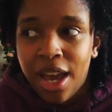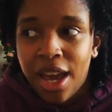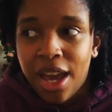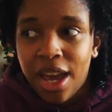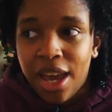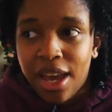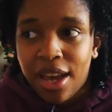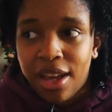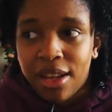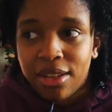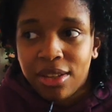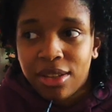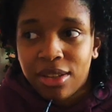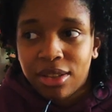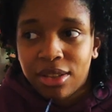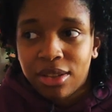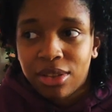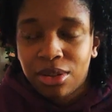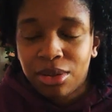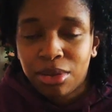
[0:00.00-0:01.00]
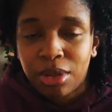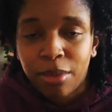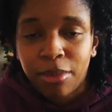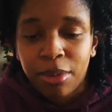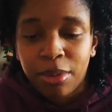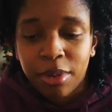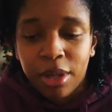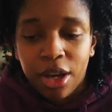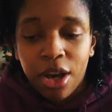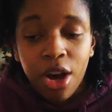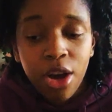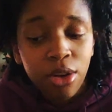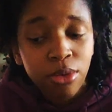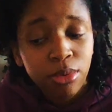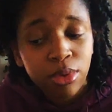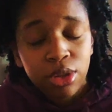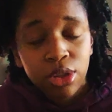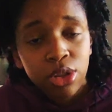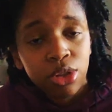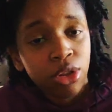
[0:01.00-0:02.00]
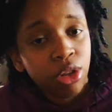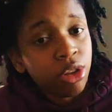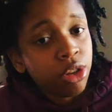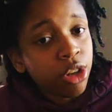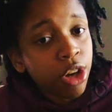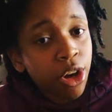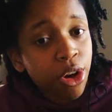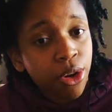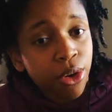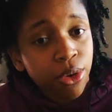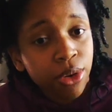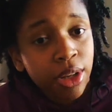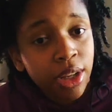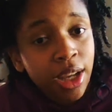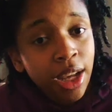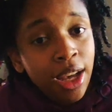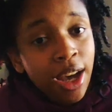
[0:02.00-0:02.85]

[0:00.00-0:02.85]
and some people are like, oh, we'll just learn code.